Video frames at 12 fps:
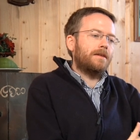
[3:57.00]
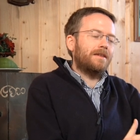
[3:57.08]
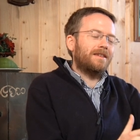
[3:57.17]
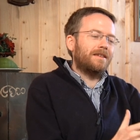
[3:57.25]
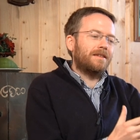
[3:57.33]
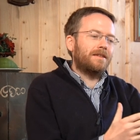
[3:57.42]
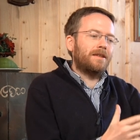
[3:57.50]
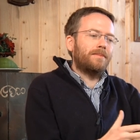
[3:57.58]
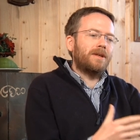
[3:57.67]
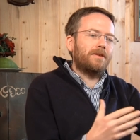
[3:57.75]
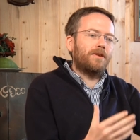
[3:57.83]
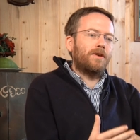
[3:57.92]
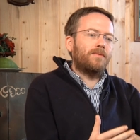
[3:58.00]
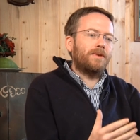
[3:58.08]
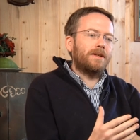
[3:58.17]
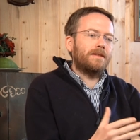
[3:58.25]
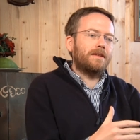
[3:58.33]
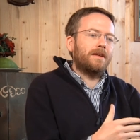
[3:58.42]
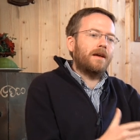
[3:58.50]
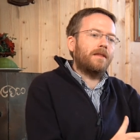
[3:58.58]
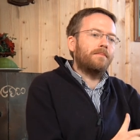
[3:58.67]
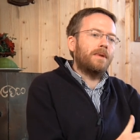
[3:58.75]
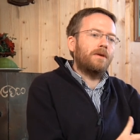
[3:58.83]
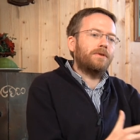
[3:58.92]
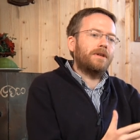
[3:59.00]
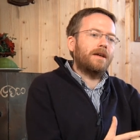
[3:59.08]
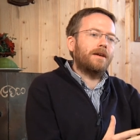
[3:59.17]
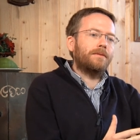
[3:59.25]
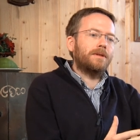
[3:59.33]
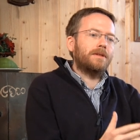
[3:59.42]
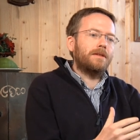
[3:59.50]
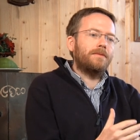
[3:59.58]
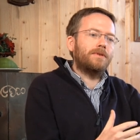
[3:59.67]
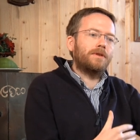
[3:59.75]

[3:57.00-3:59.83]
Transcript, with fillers: uh, similar conflicts in other mountain areas even